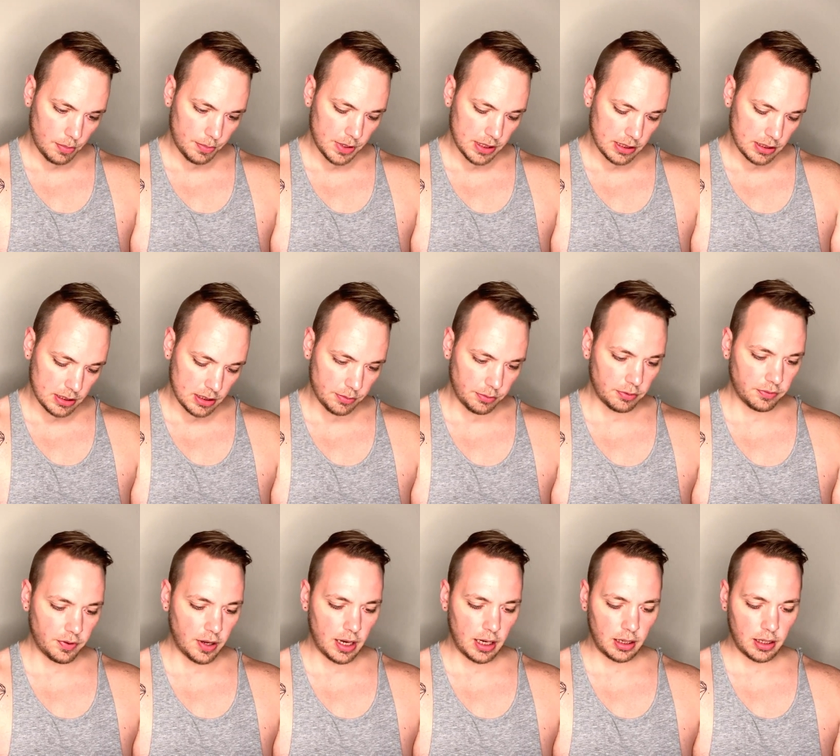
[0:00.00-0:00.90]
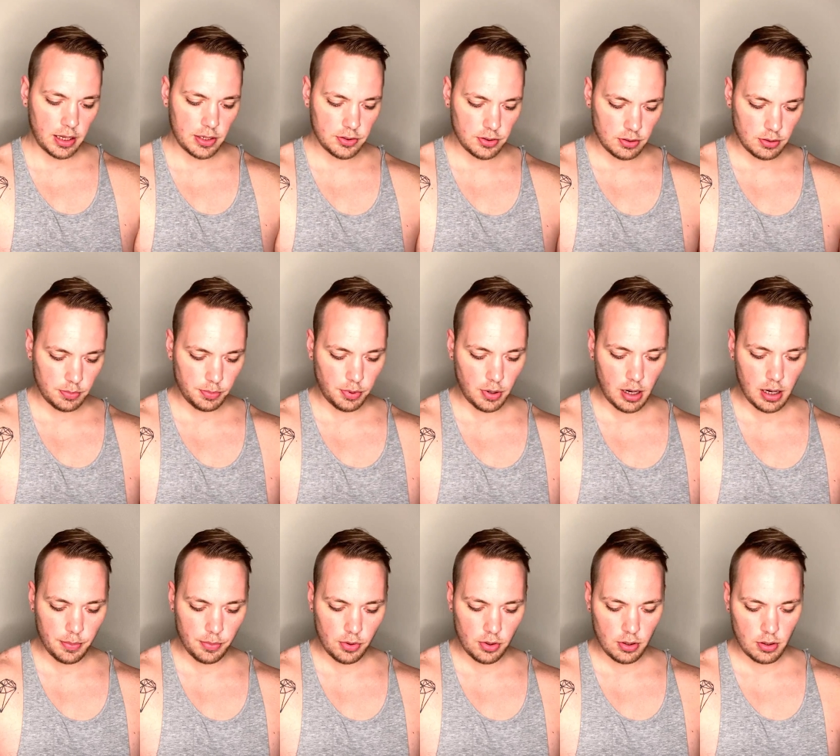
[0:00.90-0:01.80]
This is the Revitalizer
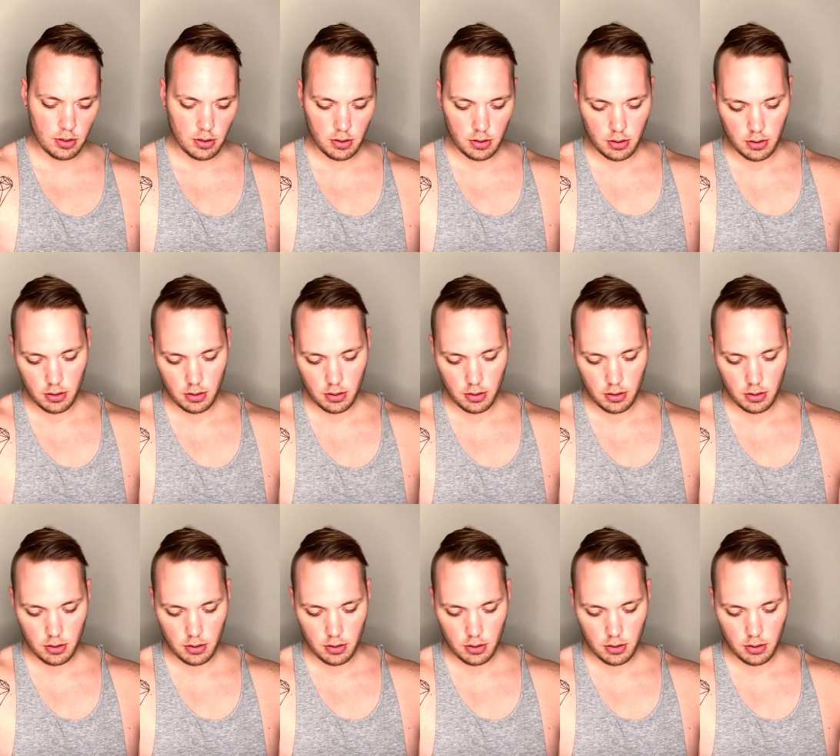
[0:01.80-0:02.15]
primer.